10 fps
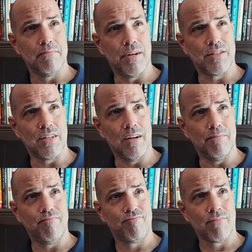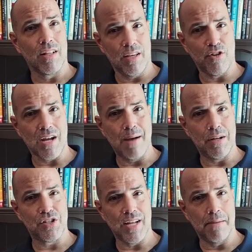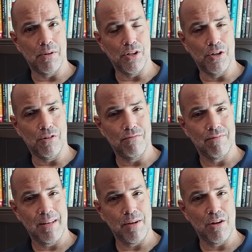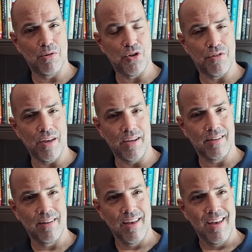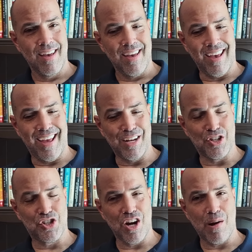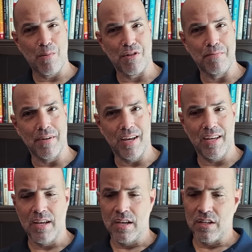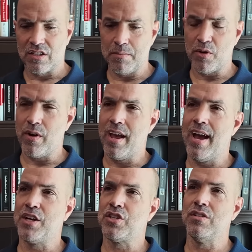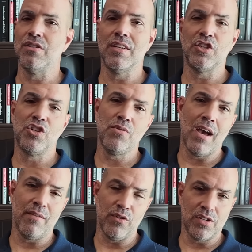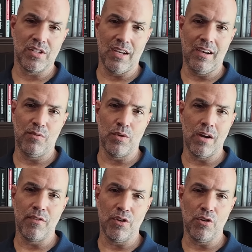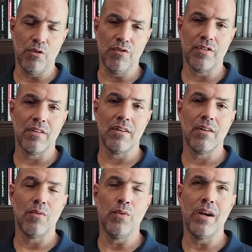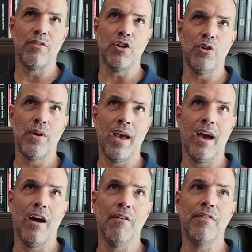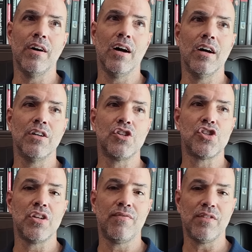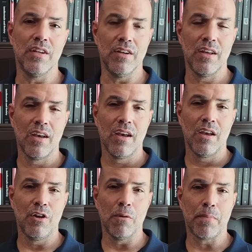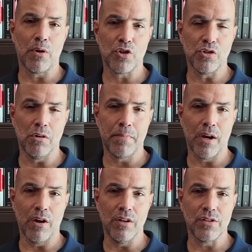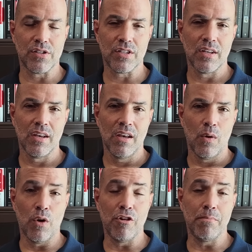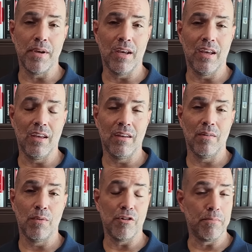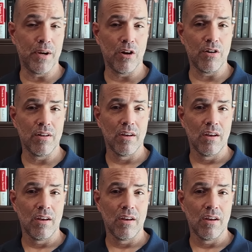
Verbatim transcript: But um, leave your comments down below. Let me know what you think and share with me some of the reactions that you have received whenever you've whenever you have uh, shifted your personal appearance, whether it be with your beard